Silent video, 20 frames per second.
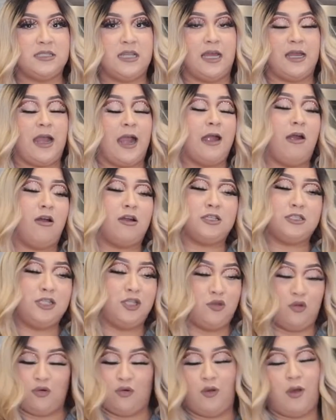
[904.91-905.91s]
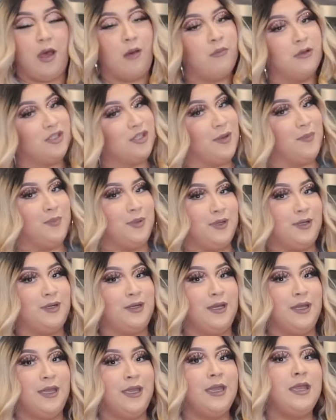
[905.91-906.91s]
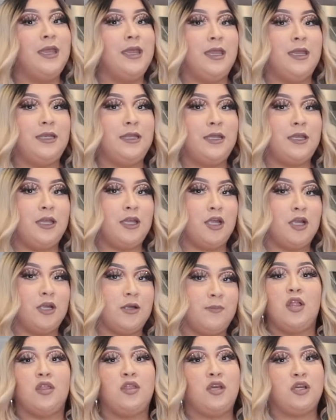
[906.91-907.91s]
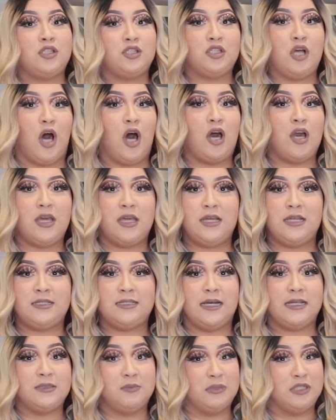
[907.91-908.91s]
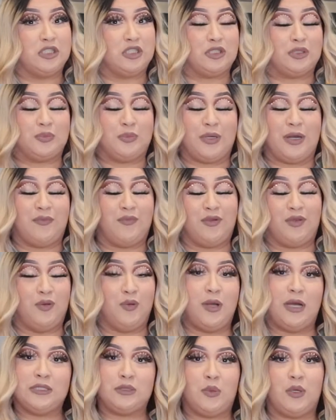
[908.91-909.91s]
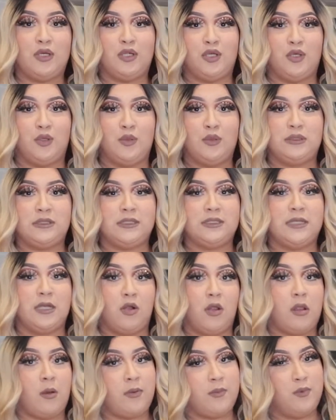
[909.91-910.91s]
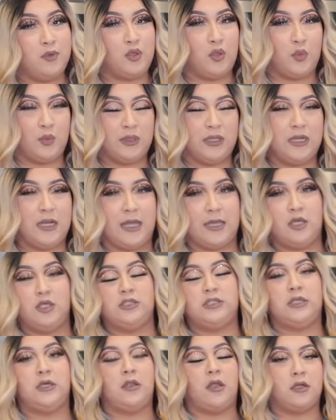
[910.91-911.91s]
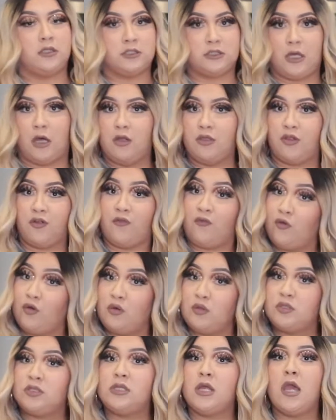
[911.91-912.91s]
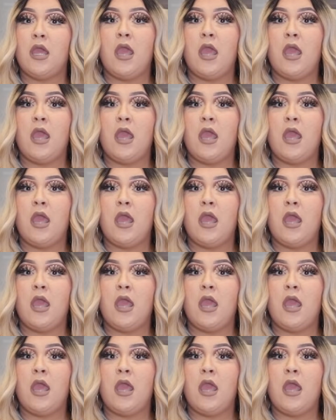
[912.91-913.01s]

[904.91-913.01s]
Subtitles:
Like, I honestly don't know how much I put in here. The salt is as much as whatever you guys want to use, because I know a lot of people don't really like using a lot of salt in their foods.